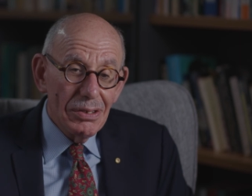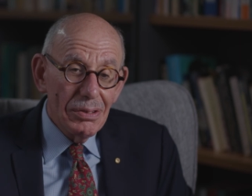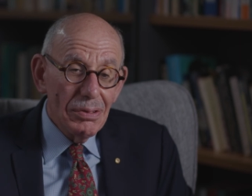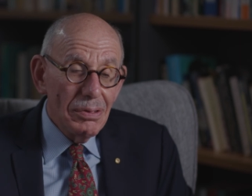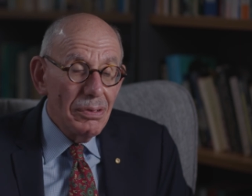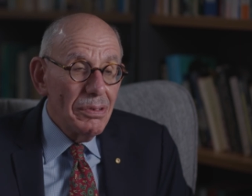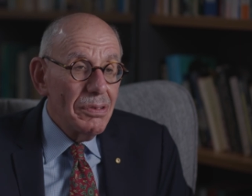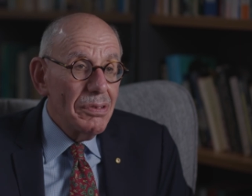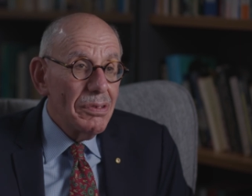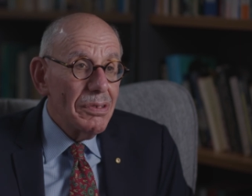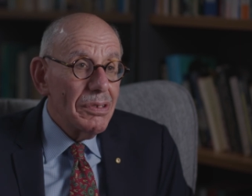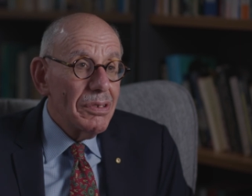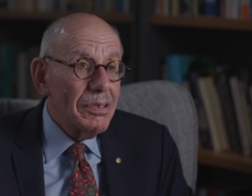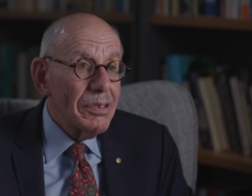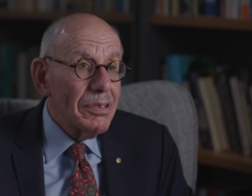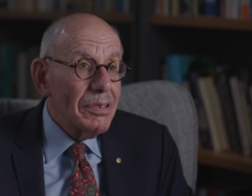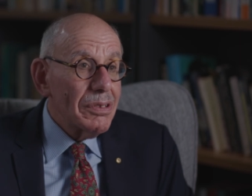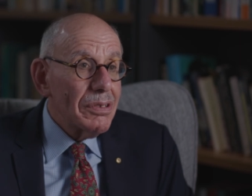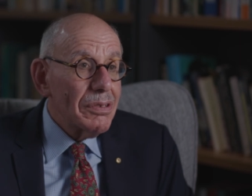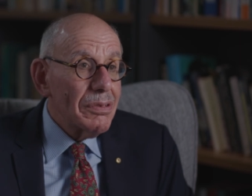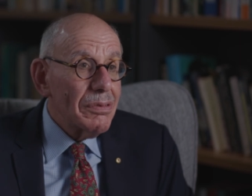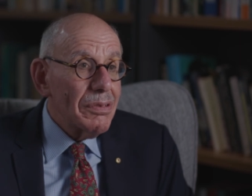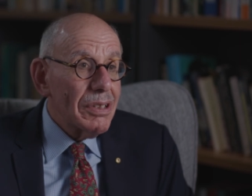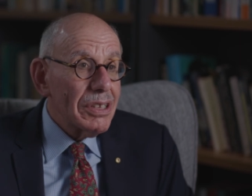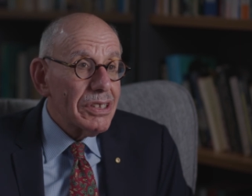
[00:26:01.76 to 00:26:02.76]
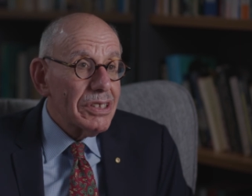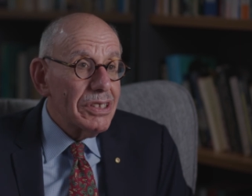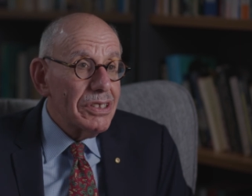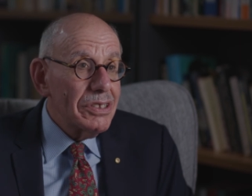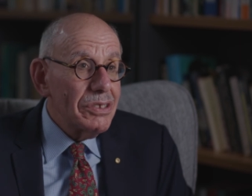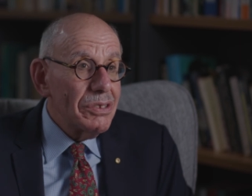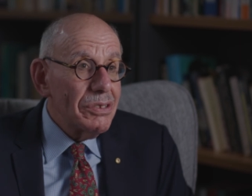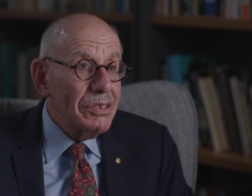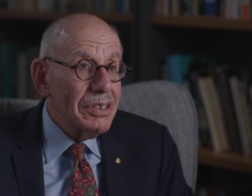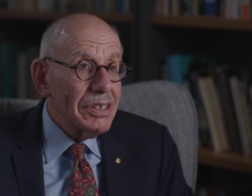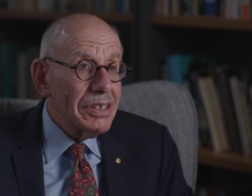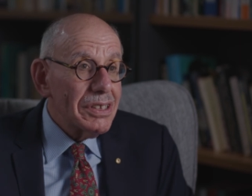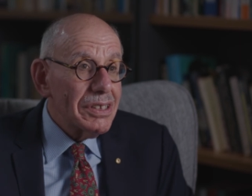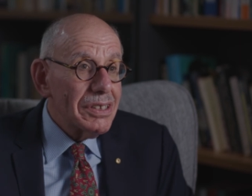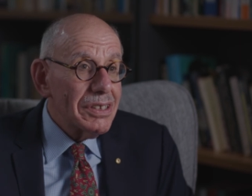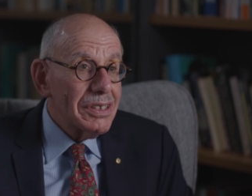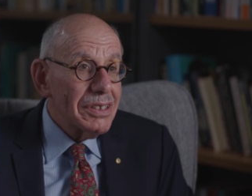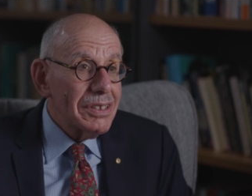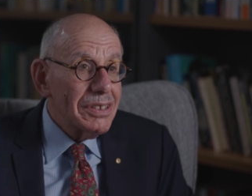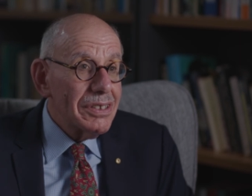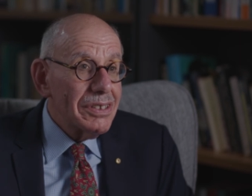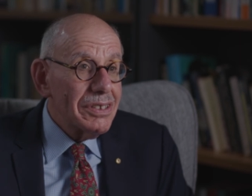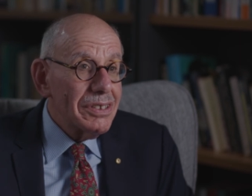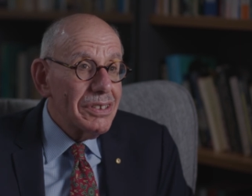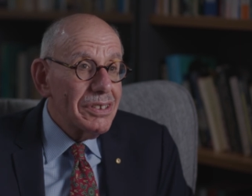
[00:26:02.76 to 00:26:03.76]
you want to do it
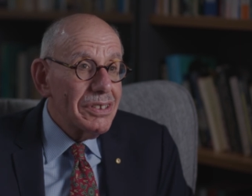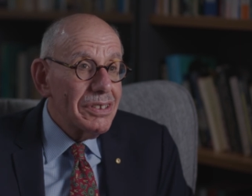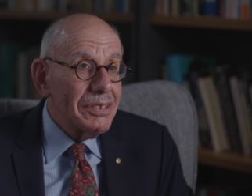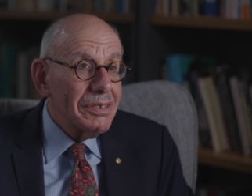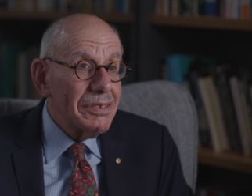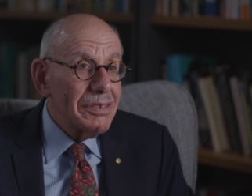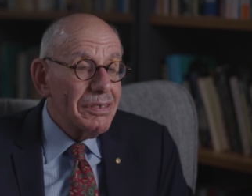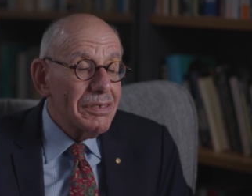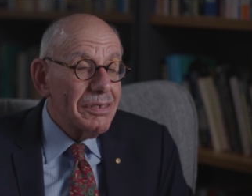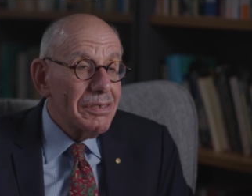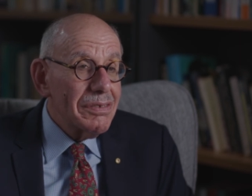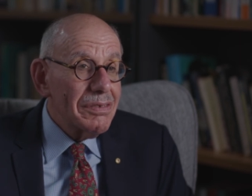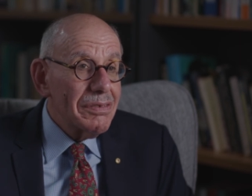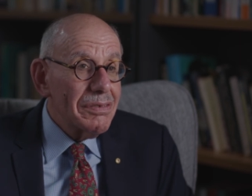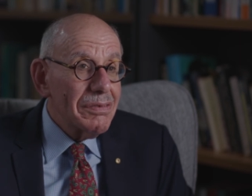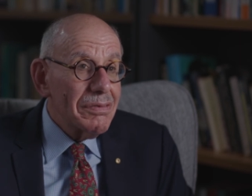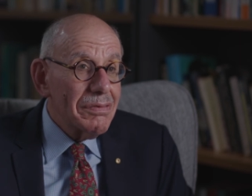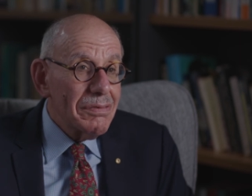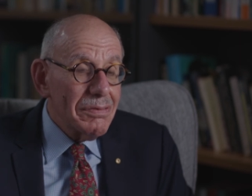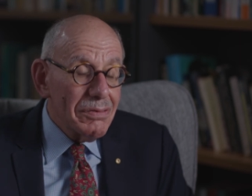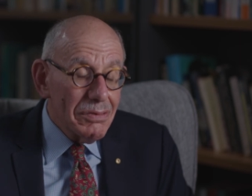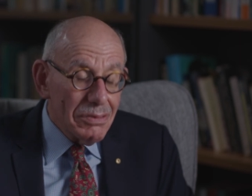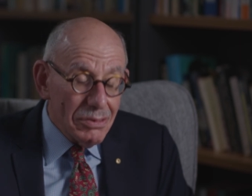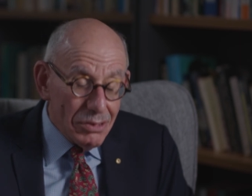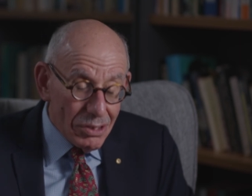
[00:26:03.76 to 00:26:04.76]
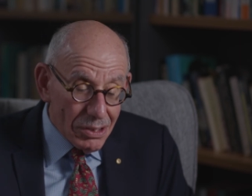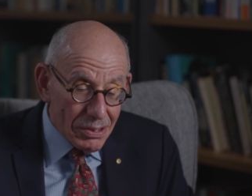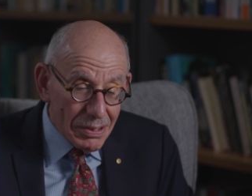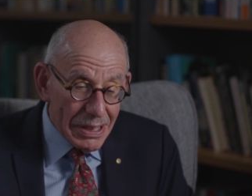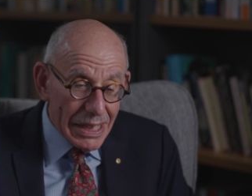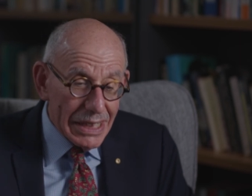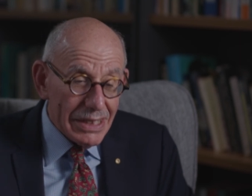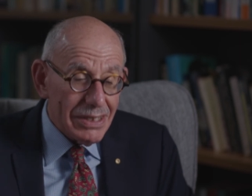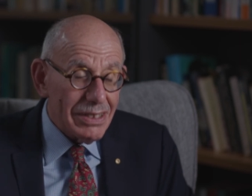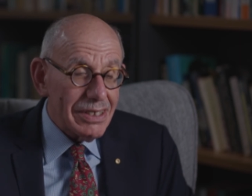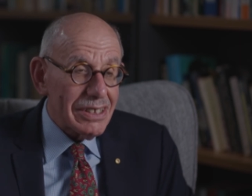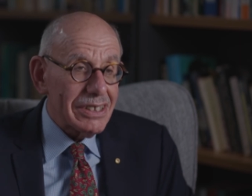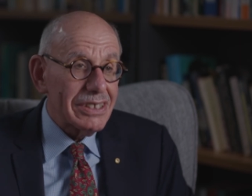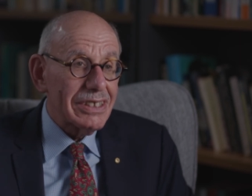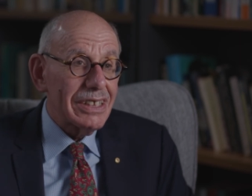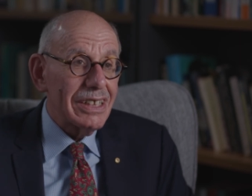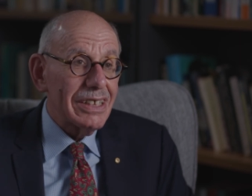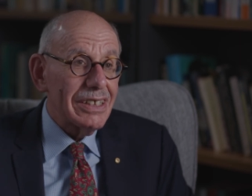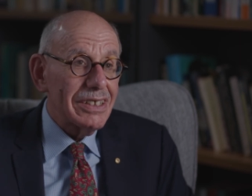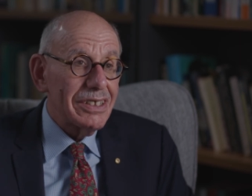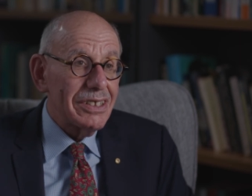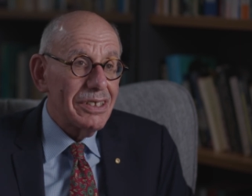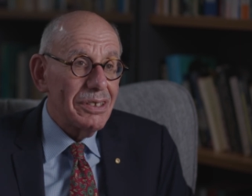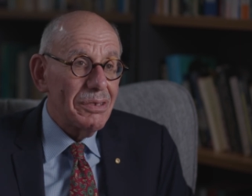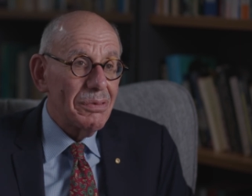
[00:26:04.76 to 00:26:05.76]
to a greater
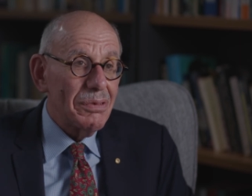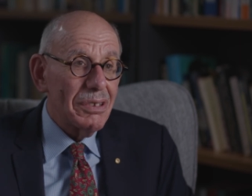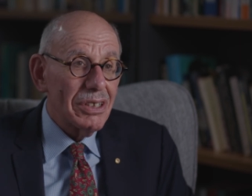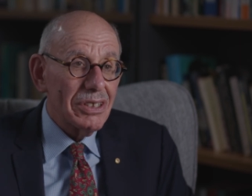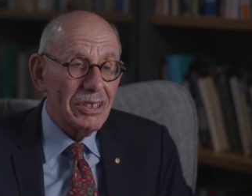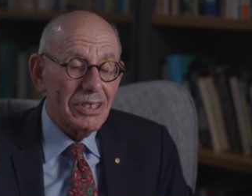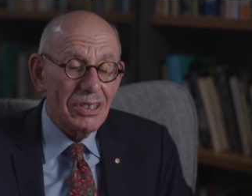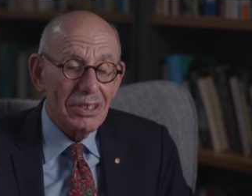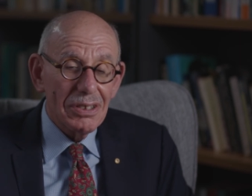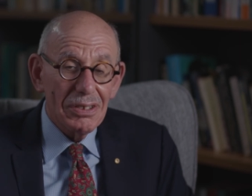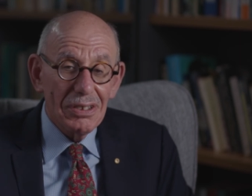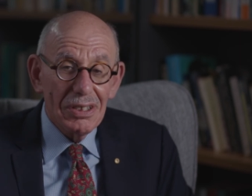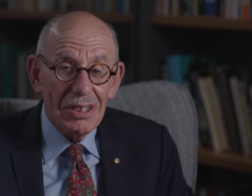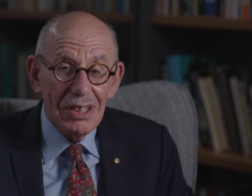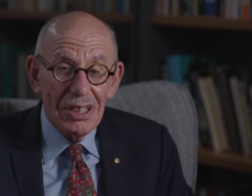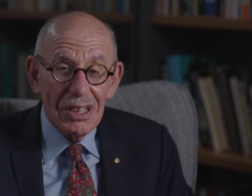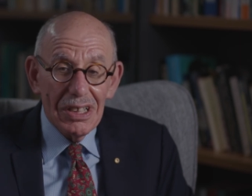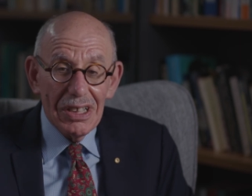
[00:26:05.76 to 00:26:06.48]
extent. You want to